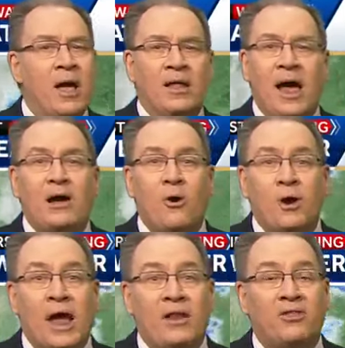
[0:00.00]
A lot
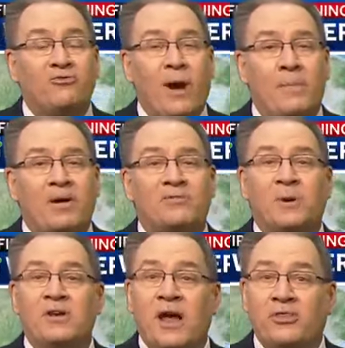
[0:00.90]
going on in the tropics,
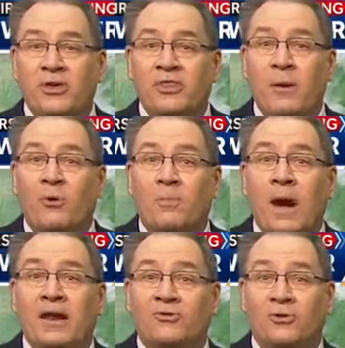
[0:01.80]
but nothing that we're
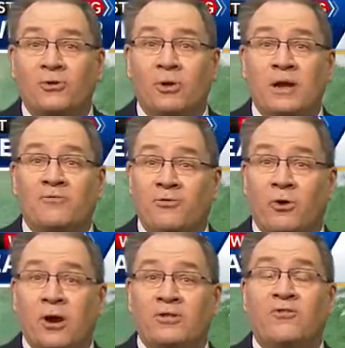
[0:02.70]
monitoring
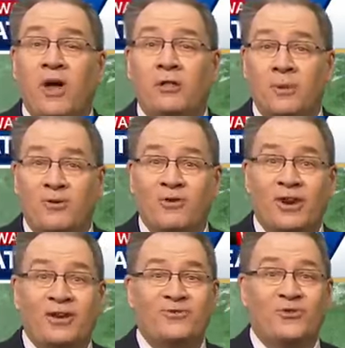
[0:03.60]
for uh, development over the
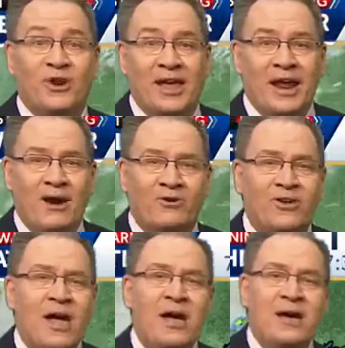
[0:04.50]
next 48 hours.